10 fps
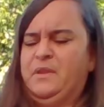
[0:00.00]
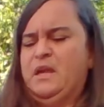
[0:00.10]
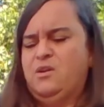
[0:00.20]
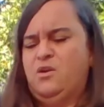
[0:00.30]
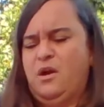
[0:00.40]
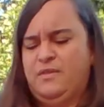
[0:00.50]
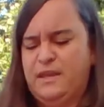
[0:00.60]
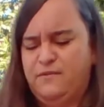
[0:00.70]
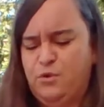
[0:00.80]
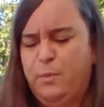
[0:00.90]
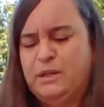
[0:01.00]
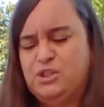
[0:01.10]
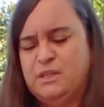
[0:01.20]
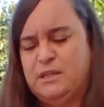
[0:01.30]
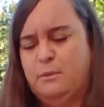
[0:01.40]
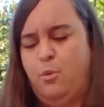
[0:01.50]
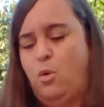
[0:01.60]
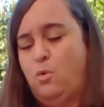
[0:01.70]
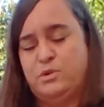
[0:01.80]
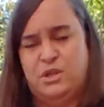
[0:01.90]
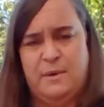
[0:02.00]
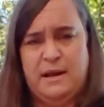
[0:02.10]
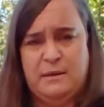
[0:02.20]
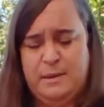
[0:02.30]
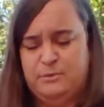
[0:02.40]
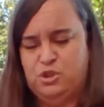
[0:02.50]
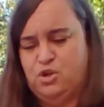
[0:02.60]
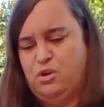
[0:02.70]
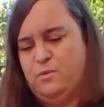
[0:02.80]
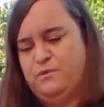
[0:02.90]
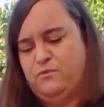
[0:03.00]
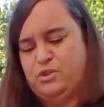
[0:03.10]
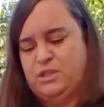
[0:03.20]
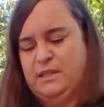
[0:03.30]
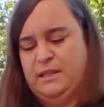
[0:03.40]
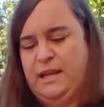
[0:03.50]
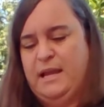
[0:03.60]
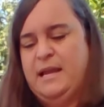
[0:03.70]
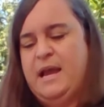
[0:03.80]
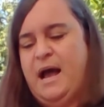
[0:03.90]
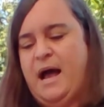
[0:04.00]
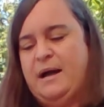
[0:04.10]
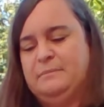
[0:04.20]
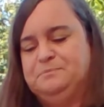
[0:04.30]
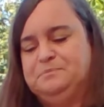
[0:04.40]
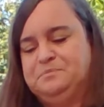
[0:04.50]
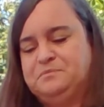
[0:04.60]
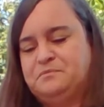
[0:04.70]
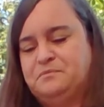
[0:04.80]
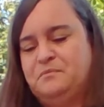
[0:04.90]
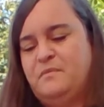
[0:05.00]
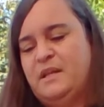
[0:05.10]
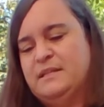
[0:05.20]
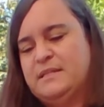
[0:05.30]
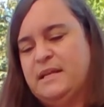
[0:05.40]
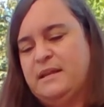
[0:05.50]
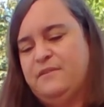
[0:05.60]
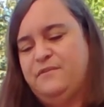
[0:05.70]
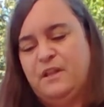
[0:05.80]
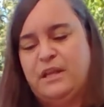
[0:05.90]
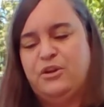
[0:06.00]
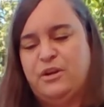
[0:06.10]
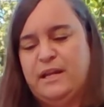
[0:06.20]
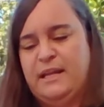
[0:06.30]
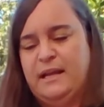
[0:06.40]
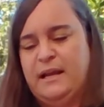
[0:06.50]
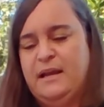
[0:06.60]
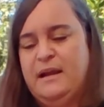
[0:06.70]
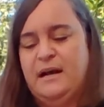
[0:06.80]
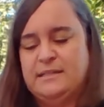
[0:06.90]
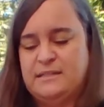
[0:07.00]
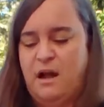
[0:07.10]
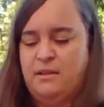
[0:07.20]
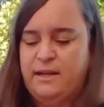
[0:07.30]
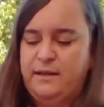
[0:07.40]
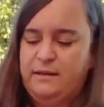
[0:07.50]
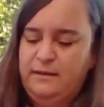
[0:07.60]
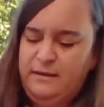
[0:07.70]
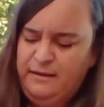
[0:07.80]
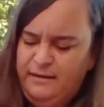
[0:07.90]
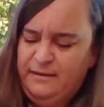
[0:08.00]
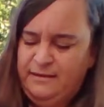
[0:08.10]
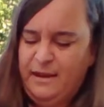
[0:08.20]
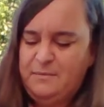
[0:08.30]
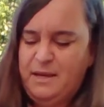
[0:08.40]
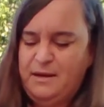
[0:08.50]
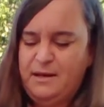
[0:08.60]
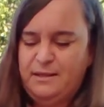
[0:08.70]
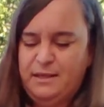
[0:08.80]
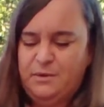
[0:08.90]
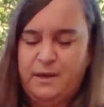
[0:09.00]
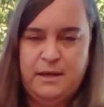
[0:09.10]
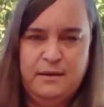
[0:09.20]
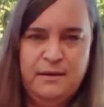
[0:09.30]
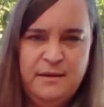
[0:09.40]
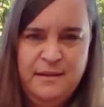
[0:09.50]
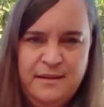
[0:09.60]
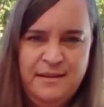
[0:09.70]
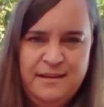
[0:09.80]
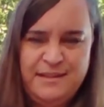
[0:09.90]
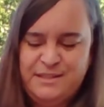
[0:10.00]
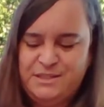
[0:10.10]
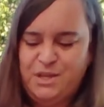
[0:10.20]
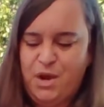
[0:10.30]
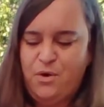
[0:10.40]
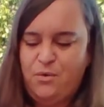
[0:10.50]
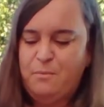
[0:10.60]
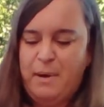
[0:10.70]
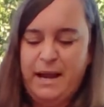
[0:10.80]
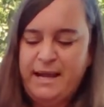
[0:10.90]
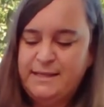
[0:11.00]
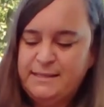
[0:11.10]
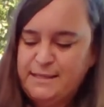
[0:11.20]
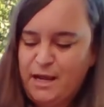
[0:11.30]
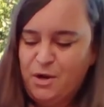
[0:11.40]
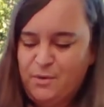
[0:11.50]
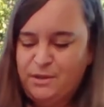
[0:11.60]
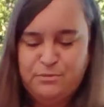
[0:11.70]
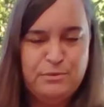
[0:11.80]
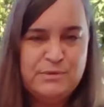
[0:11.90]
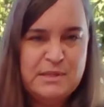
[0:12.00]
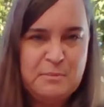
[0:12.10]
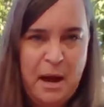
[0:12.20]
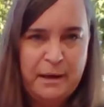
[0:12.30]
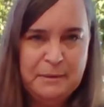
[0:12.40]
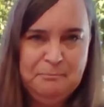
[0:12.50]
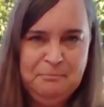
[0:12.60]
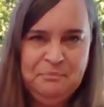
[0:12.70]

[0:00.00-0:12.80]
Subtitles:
I think if you punch it in the bowl, which I'm not going to be able to show you unfortunately, it's going to feel like you're hitting a solid, yep, and not a liquid. So my hand is not going through to the bottom.